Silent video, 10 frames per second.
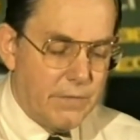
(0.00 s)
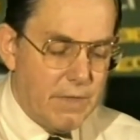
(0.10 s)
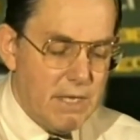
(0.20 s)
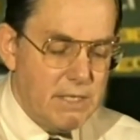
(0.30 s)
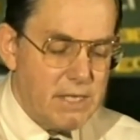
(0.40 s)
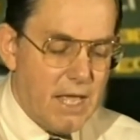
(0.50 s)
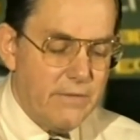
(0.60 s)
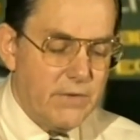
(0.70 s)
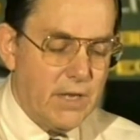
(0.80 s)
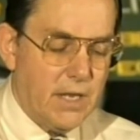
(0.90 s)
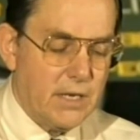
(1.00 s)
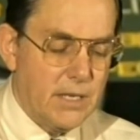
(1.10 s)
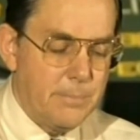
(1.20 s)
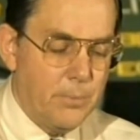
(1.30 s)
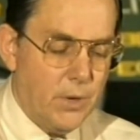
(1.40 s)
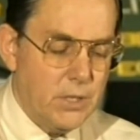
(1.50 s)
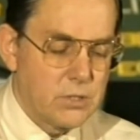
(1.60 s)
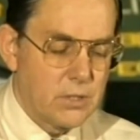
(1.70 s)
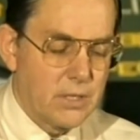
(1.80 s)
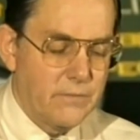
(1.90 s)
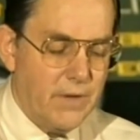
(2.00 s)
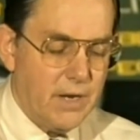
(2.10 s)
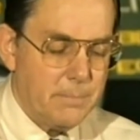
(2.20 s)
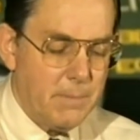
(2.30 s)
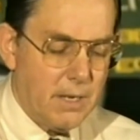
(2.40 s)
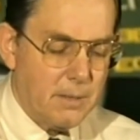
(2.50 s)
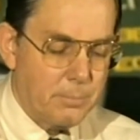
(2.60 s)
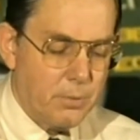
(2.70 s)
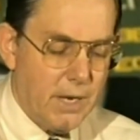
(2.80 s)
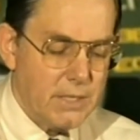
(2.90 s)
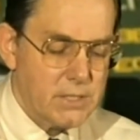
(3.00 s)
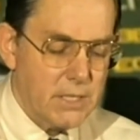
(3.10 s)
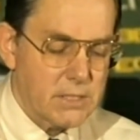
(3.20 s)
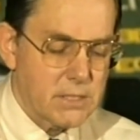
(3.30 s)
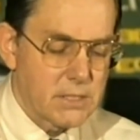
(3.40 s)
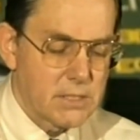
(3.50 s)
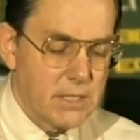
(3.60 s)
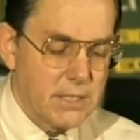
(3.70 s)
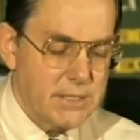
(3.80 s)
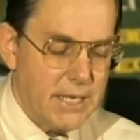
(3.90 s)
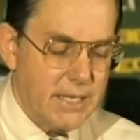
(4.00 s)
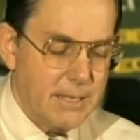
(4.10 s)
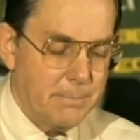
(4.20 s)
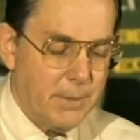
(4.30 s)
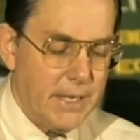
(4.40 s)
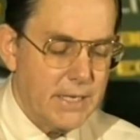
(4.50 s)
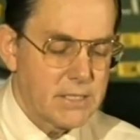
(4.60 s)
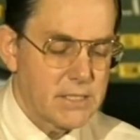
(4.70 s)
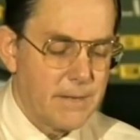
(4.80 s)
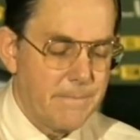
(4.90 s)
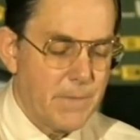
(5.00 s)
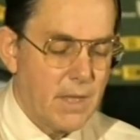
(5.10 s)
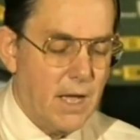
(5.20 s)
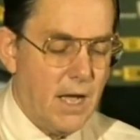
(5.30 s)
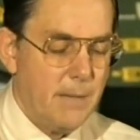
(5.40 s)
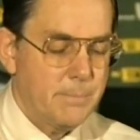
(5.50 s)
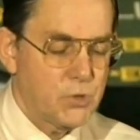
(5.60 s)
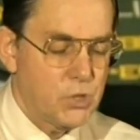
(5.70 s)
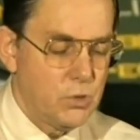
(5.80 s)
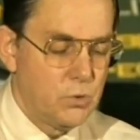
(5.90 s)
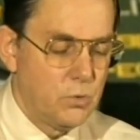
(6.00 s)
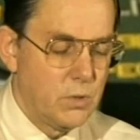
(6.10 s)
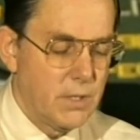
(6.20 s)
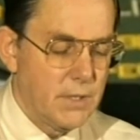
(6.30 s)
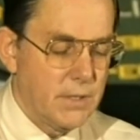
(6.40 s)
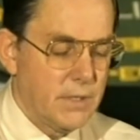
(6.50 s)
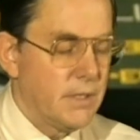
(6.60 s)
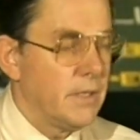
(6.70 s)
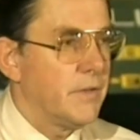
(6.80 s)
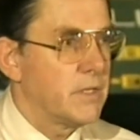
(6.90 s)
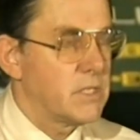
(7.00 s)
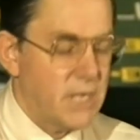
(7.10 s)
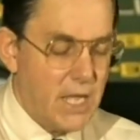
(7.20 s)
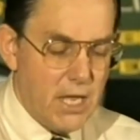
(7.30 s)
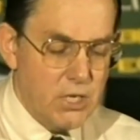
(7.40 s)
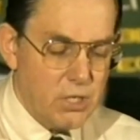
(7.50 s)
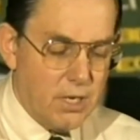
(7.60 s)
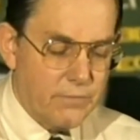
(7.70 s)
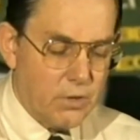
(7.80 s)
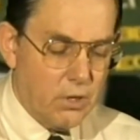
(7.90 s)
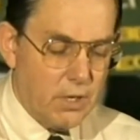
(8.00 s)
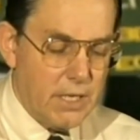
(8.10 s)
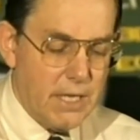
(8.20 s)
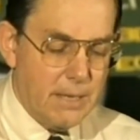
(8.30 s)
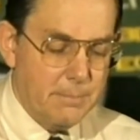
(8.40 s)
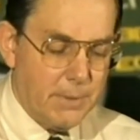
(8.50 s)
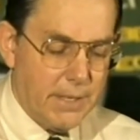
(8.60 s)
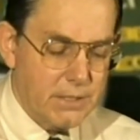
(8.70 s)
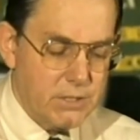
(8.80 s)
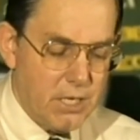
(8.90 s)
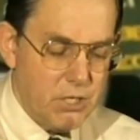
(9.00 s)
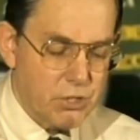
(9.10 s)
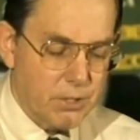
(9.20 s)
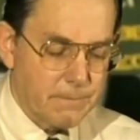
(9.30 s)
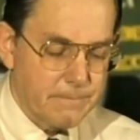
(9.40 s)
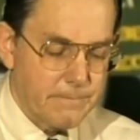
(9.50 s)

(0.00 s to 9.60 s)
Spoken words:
these evidently point to the developmental processes taking place up to the stage of early implantation.